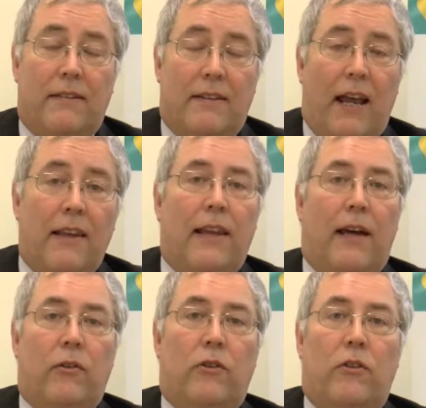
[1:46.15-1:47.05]

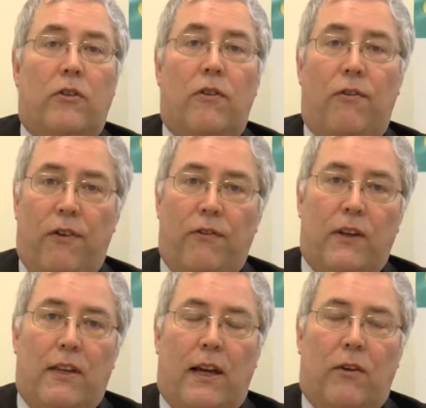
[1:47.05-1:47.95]
10,000 to
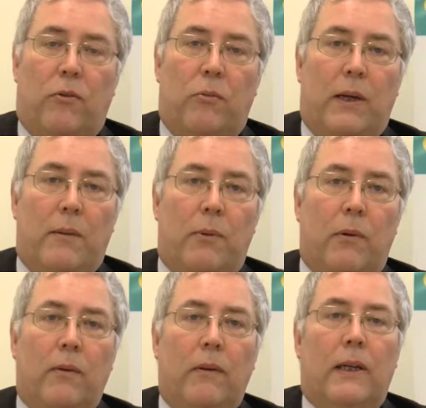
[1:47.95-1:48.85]
50,000
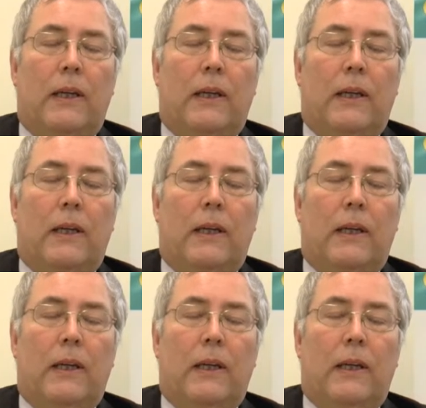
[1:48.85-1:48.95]
people.